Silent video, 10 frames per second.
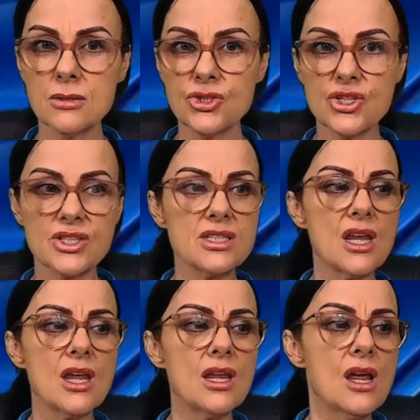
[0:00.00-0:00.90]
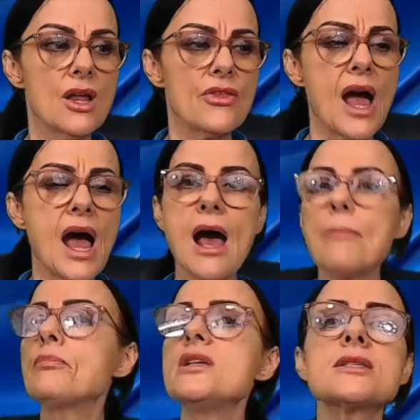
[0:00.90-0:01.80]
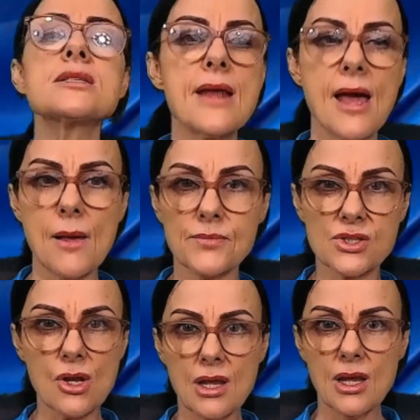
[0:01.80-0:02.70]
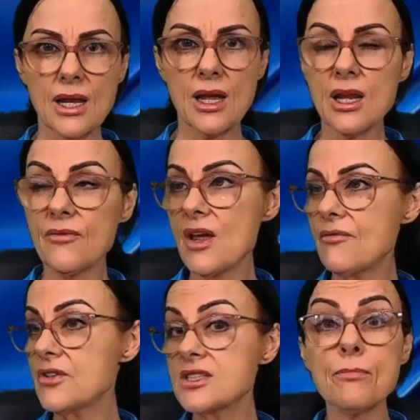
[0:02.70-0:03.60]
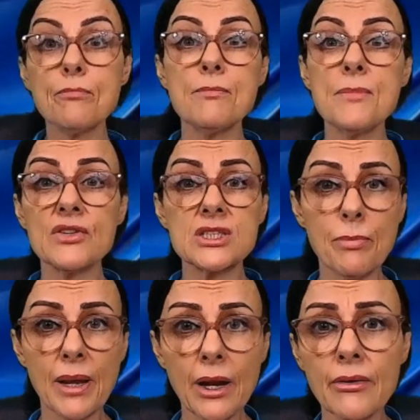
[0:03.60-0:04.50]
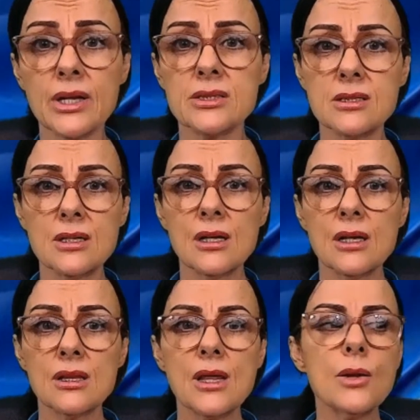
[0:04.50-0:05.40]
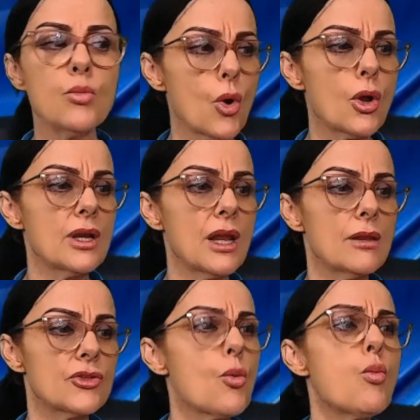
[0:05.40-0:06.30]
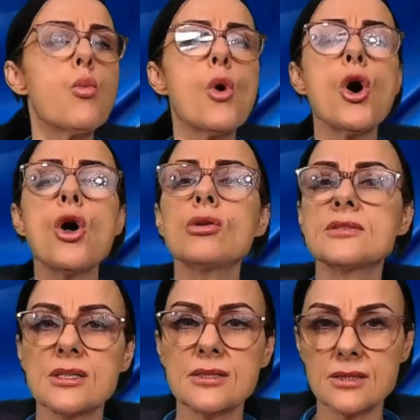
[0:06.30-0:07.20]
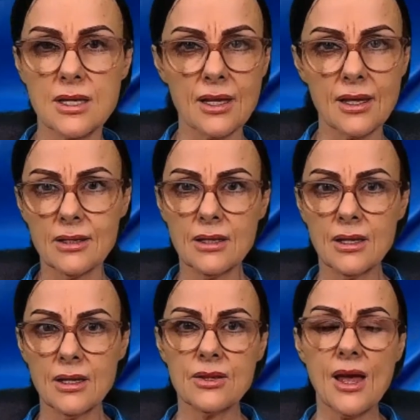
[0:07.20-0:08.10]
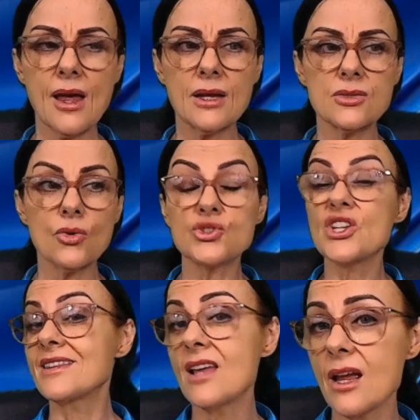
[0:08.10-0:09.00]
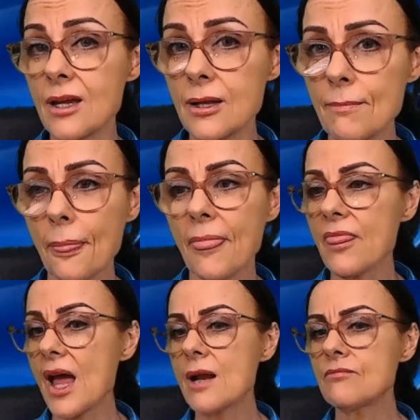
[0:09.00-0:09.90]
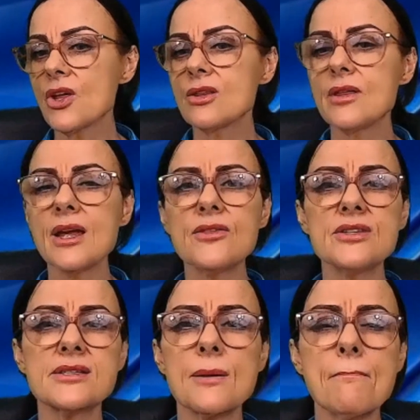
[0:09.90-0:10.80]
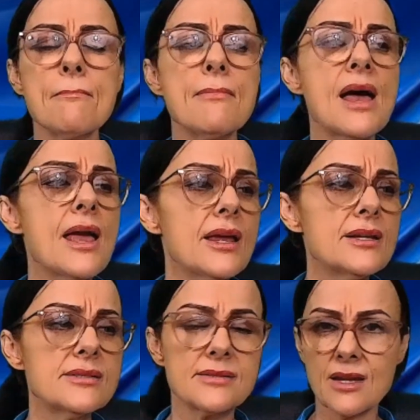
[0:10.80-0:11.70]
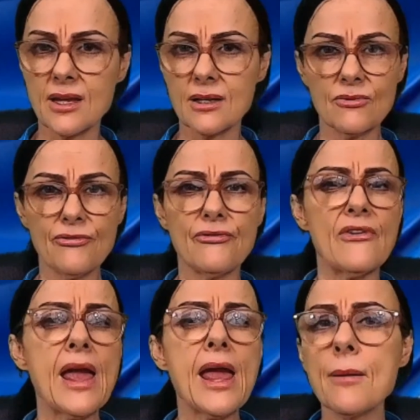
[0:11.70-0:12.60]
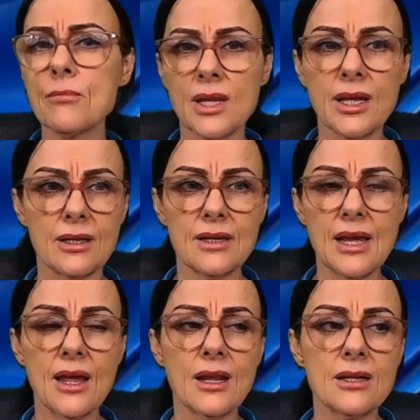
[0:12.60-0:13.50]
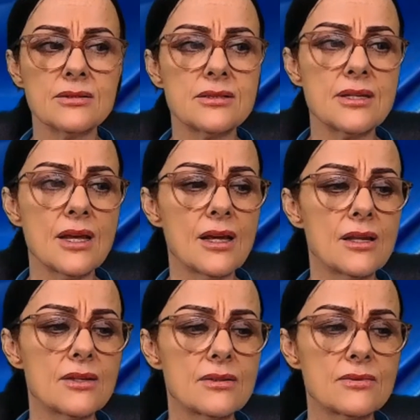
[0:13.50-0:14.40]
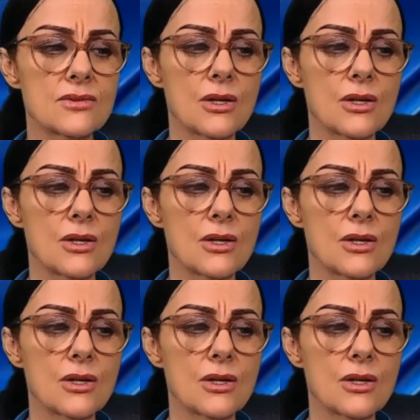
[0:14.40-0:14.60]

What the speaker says: to see the happy snaps. And if it's a parent, they want the world to see that, or to think that they're this amazing family and the